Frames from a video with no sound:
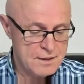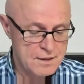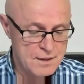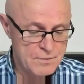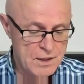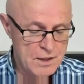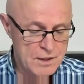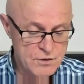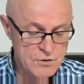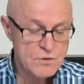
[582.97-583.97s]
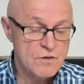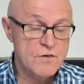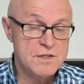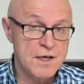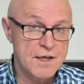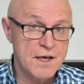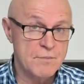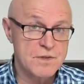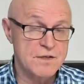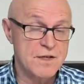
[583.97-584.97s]
a new university
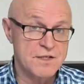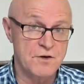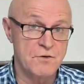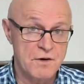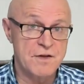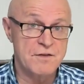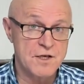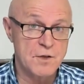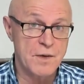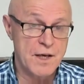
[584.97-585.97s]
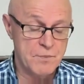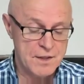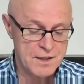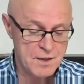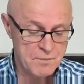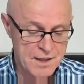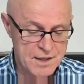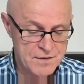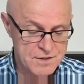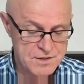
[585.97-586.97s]
campus, and that's a great thing to be happening in a
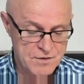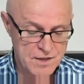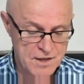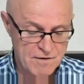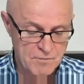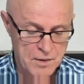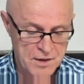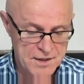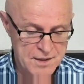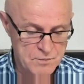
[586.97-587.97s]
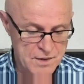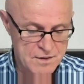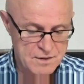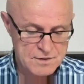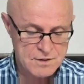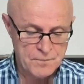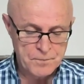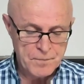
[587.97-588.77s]
market that you're thinking of buying in, because